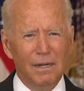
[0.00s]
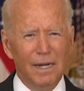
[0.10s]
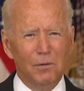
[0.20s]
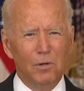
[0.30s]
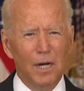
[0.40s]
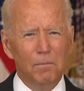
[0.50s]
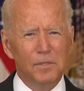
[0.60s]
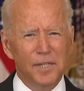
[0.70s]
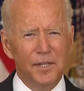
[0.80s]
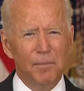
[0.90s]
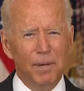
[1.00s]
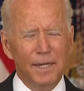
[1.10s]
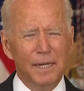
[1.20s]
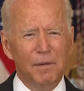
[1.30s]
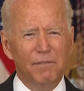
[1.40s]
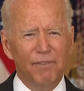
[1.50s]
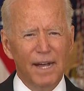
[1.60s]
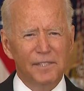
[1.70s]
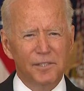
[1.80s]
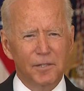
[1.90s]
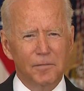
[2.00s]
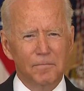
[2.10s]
and it will help us end the pandemic faster.